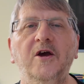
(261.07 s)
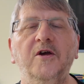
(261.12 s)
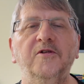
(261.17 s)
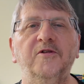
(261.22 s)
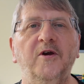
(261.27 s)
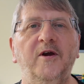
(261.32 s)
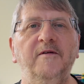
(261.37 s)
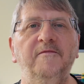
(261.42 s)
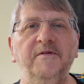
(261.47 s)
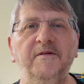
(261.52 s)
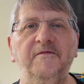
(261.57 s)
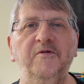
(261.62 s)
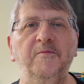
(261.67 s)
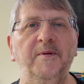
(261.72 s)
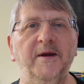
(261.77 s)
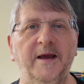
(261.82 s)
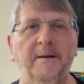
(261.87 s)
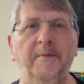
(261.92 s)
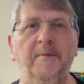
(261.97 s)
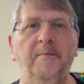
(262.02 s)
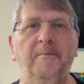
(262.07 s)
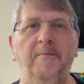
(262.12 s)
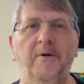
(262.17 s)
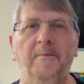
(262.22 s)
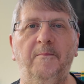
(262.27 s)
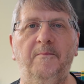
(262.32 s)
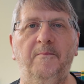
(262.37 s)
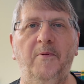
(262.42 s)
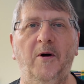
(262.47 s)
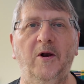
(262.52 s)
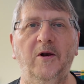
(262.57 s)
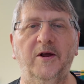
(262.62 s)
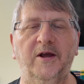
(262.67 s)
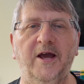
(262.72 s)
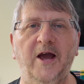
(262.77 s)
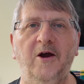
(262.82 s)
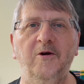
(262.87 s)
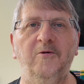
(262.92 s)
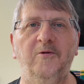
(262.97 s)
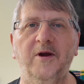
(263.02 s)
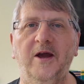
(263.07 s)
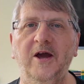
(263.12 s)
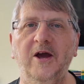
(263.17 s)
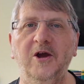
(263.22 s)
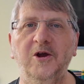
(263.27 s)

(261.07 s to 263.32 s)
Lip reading: So even if you pick up a bottle of Coke,